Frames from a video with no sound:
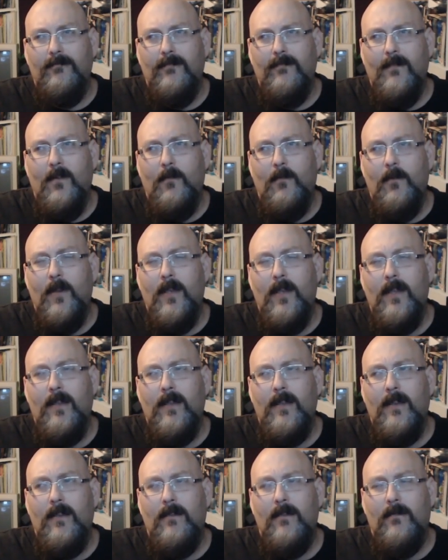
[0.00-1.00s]

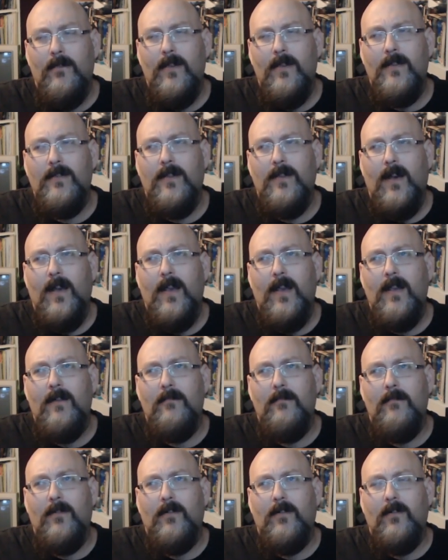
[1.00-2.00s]
when this
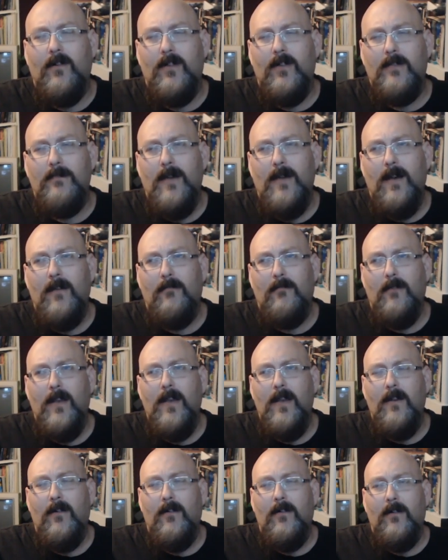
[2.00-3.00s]
item crossed my
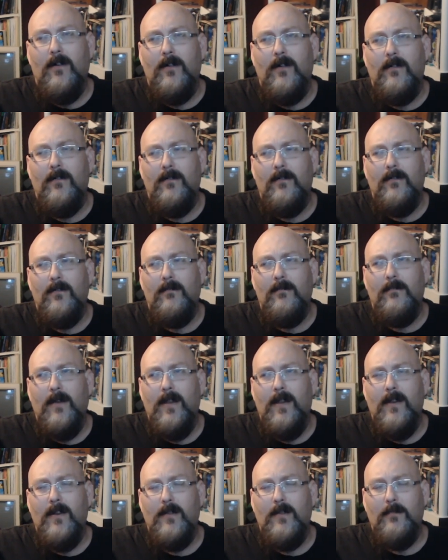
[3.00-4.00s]
radar, my
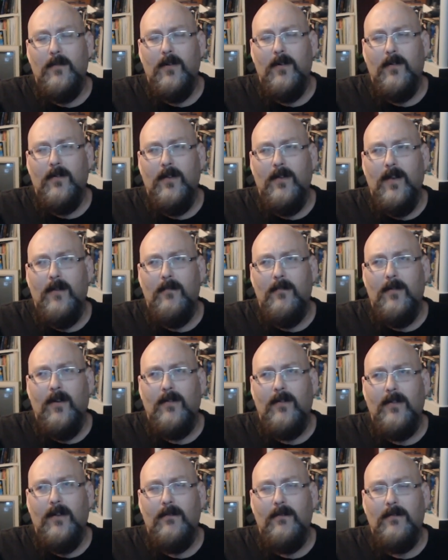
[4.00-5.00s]
ears perked up
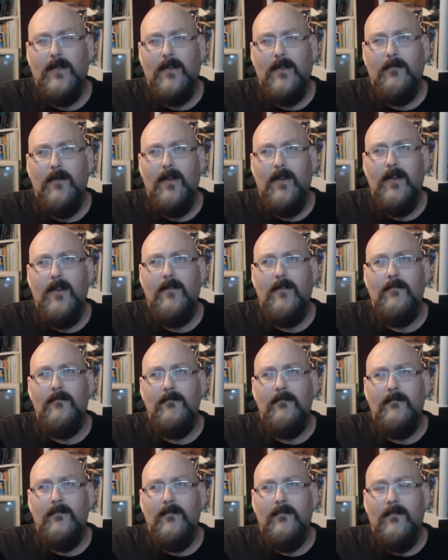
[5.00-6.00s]
because I was like, wow, you know,
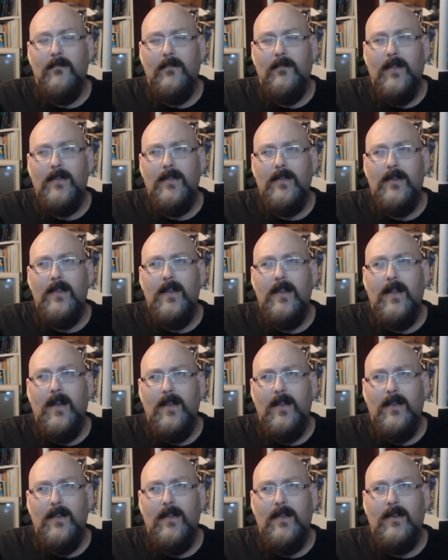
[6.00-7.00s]
that's a neat
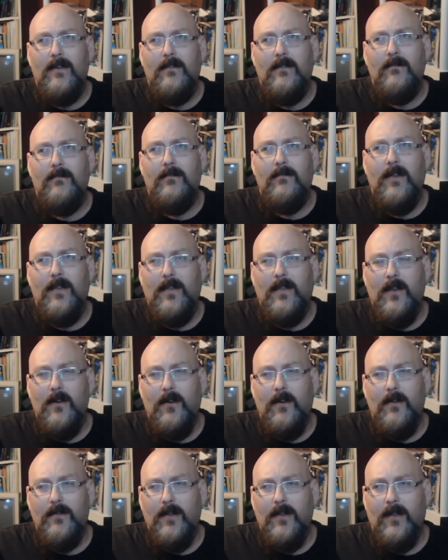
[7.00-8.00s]
idea. And the
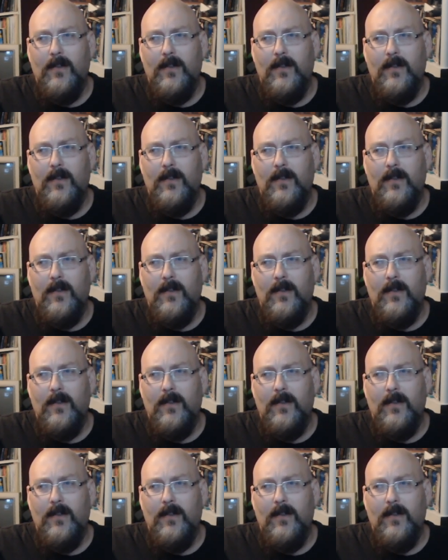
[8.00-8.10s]
Coco's got a lot